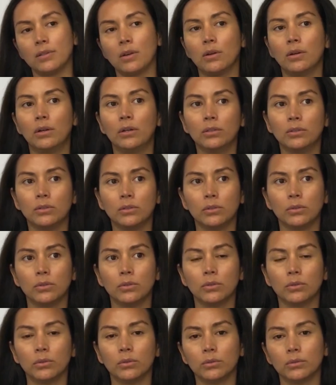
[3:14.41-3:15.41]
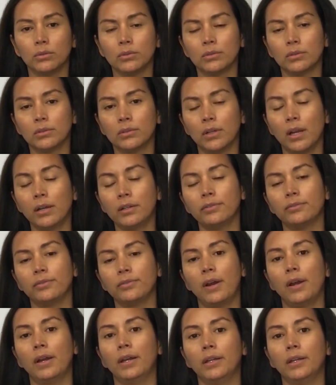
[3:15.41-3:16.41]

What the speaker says: or to clarify